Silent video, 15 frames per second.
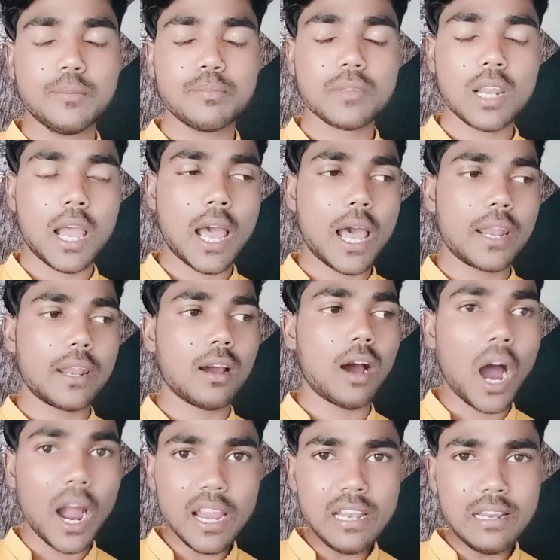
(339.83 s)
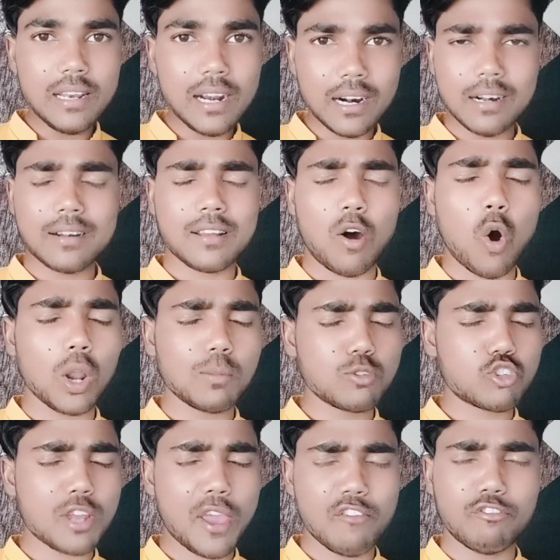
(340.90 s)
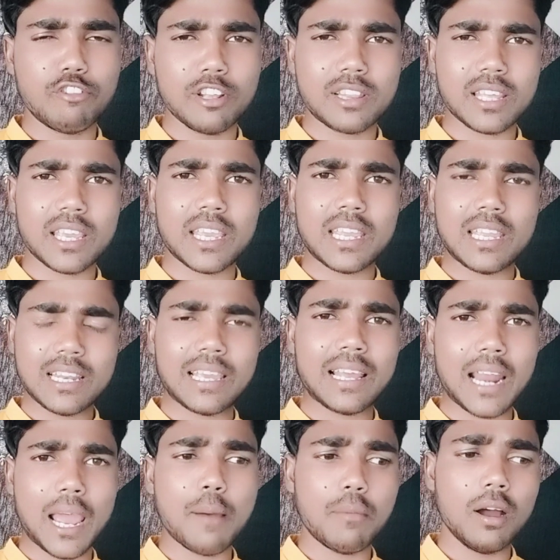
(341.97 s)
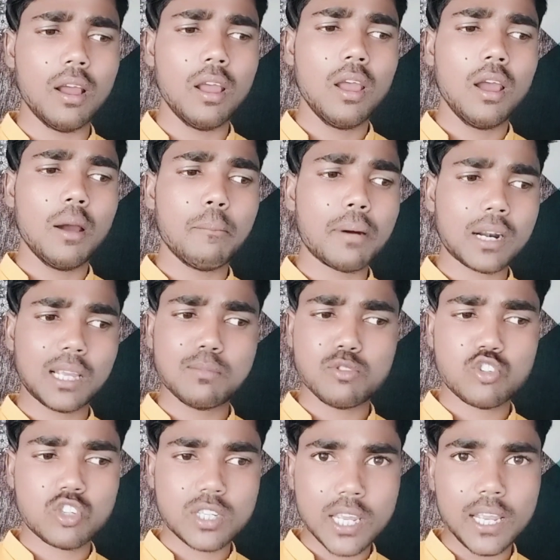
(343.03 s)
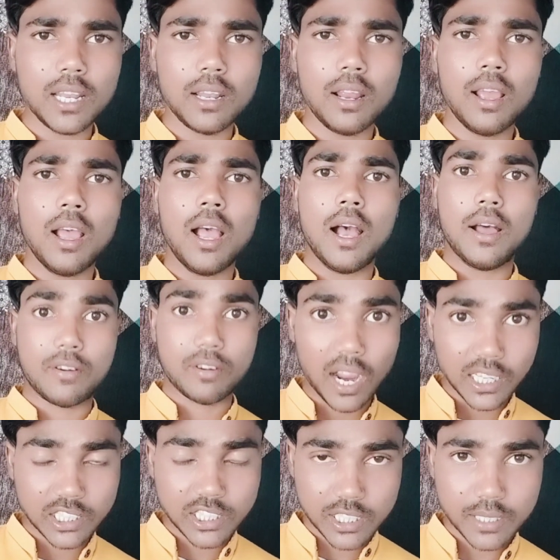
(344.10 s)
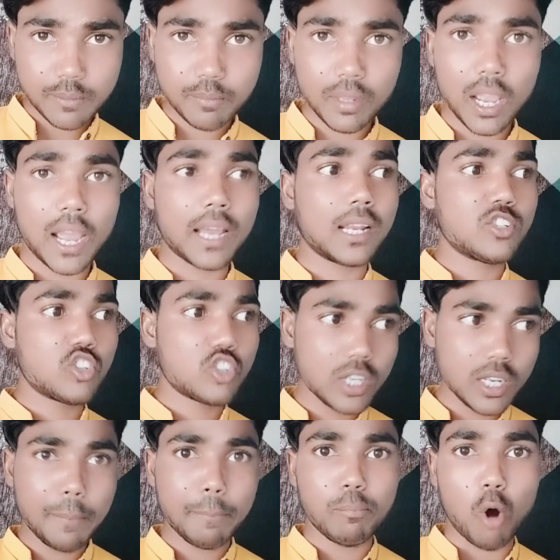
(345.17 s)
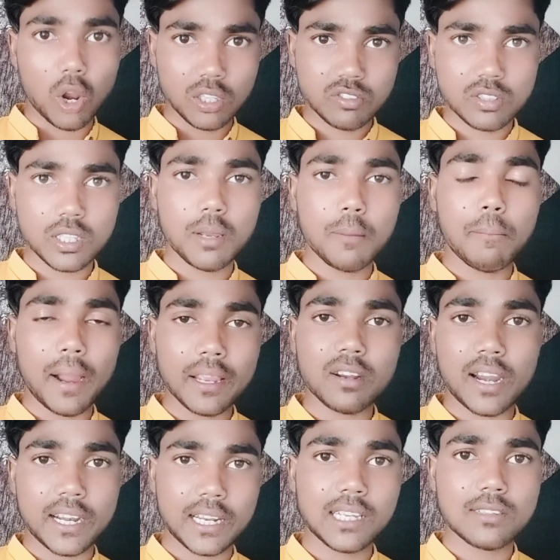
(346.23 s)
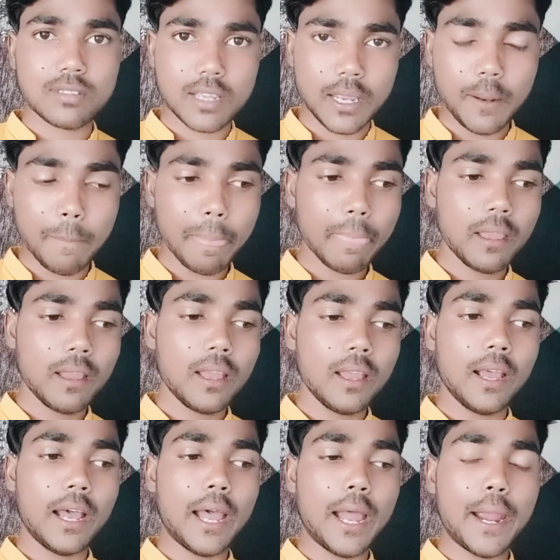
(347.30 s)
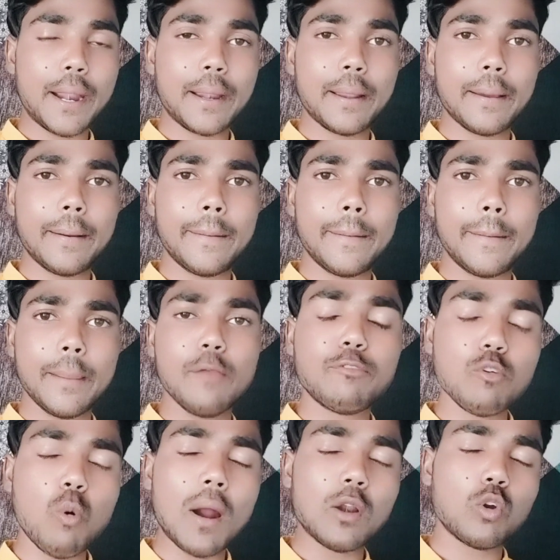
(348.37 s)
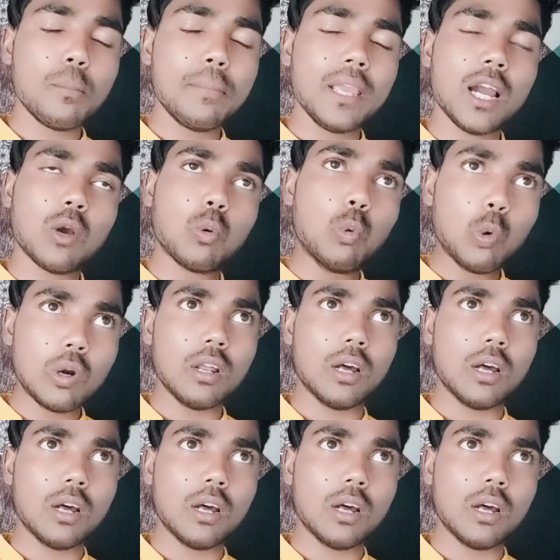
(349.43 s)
and I learned almost everything in grammar. But I'm still writing and I still polishing my writing skill. And if you want to be a good